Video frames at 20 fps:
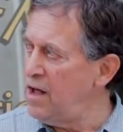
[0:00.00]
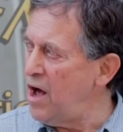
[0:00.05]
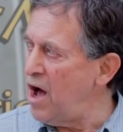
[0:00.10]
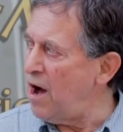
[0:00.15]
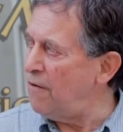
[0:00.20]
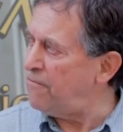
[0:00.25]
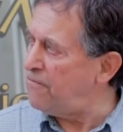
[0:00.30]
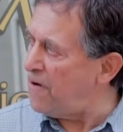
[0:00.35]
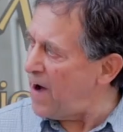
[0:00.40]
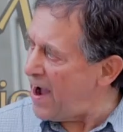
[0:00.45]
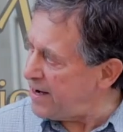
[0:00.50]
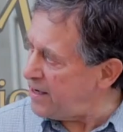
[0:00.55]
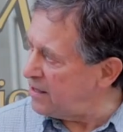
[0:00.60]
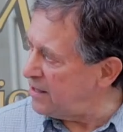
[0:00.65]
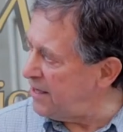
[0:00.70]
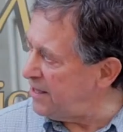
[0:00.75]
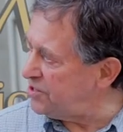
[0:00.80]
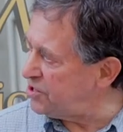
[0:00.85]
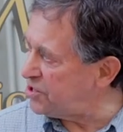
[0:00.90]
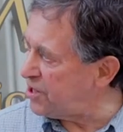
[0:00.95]
a
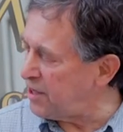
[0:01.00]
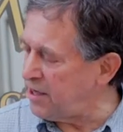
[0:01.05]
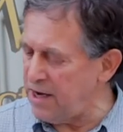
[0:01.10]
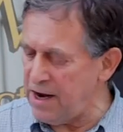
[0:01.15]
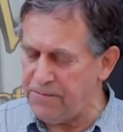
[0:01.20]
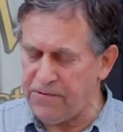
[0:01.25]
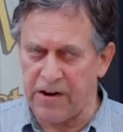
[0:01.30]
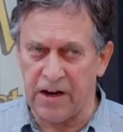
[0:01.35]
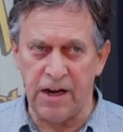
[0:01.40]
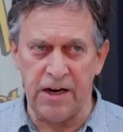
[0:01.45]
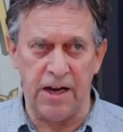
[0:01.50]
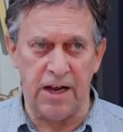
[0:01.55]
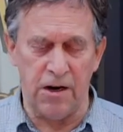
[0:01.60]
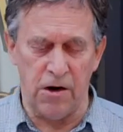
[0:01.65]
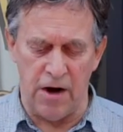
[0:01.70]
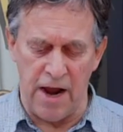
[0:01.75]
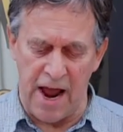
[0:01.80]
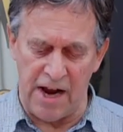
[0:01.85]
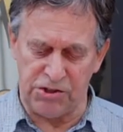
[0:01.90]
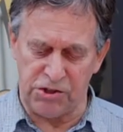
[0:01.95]
vitally significant
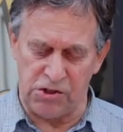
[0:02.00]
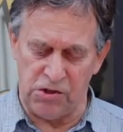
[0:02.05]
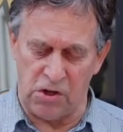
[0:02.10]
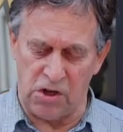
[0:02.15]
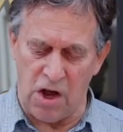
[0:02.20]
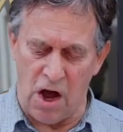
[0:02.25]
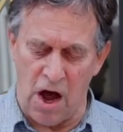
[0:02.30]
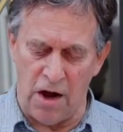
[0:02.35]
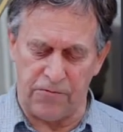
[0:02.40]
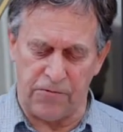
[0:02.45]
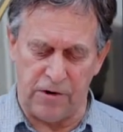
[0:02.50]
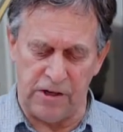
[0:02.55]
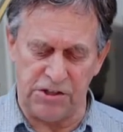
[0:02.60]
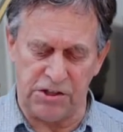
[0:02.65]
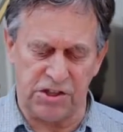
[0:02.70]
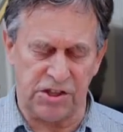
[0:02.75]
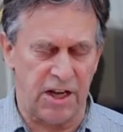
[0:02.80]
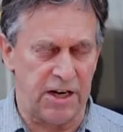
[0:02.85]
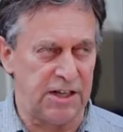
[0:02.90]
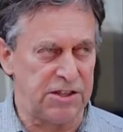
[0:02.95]
international
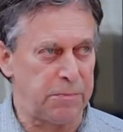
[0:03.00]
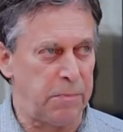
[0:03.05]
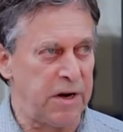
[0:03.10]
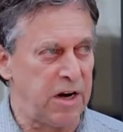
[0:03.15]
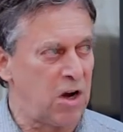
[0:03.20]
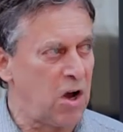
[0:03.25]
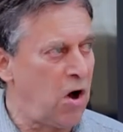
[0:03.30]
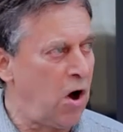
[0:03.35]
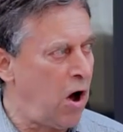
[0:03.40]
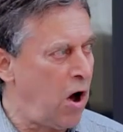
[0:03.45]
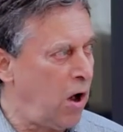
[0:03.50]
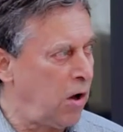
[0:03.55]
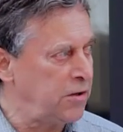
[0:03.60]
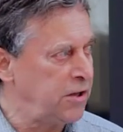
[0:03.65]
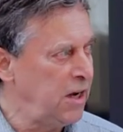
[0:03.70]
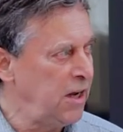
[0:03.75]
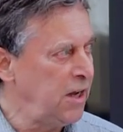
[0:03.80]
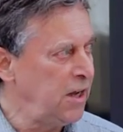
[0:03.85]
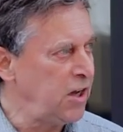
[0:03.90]
conference that has been called